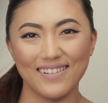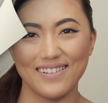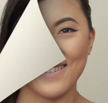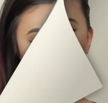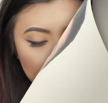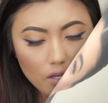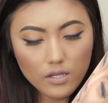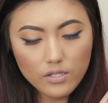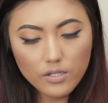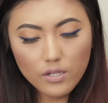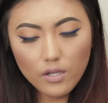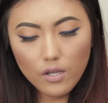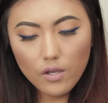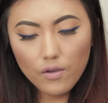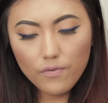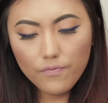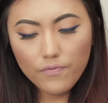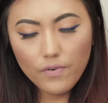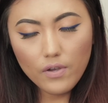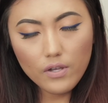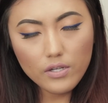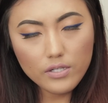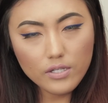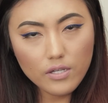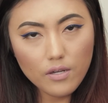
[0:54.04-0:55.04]
Okay, so
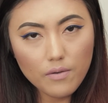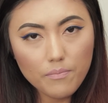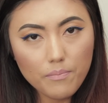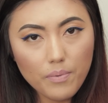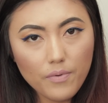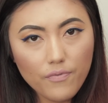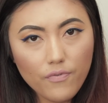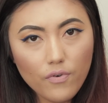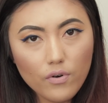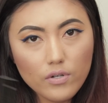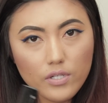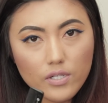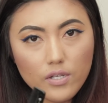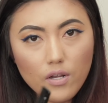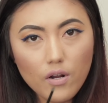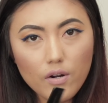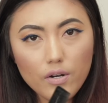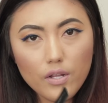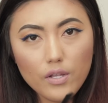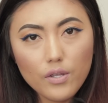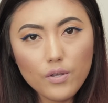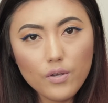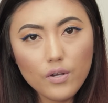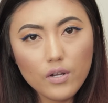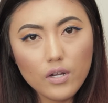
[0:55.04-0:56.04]
first up, before
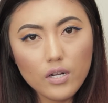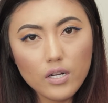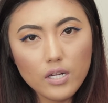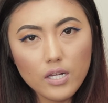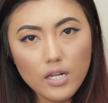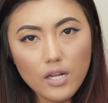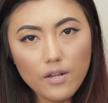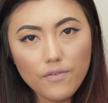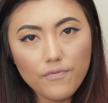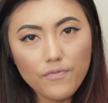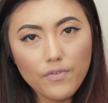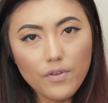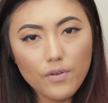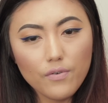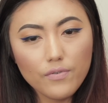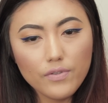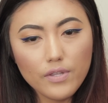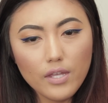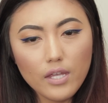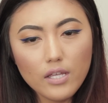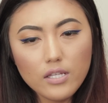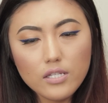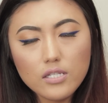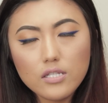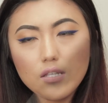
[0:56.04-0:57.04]
starting, you're gonna need few
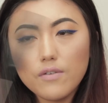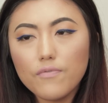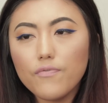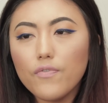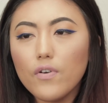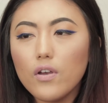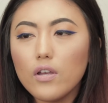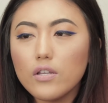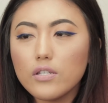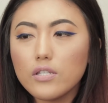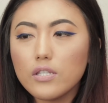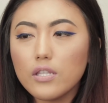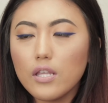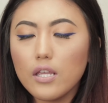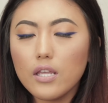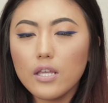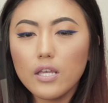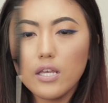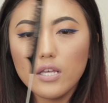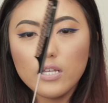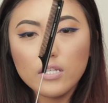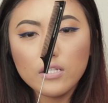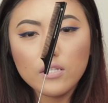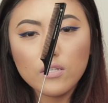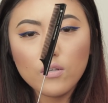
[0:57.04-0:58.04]
things. The first thing
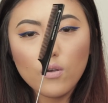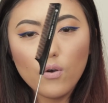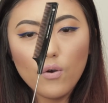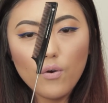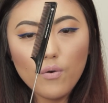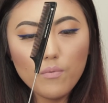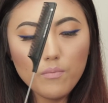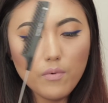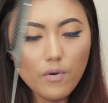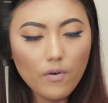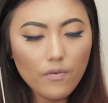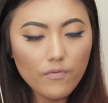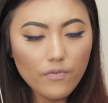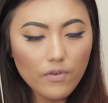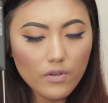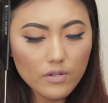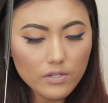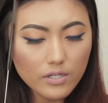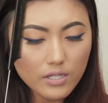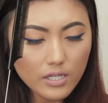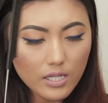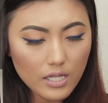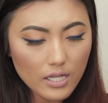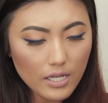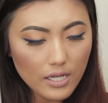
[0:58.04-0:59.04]
is comb,
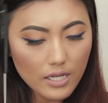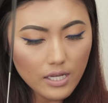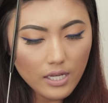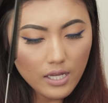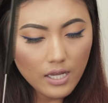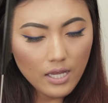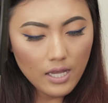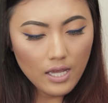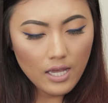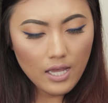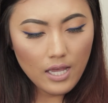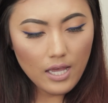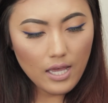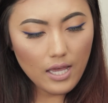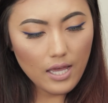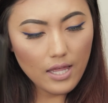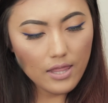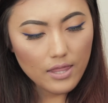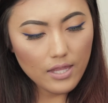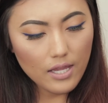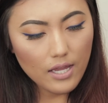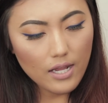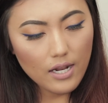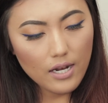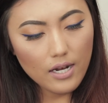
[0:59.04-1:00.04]
obviously,
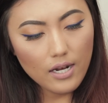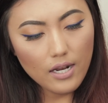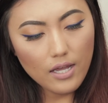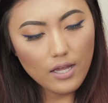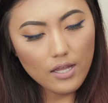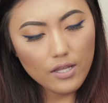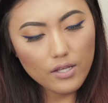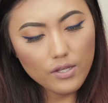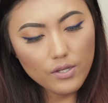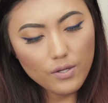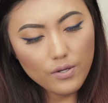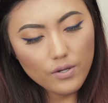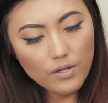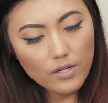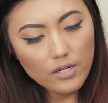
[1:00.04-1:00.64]
and then like you're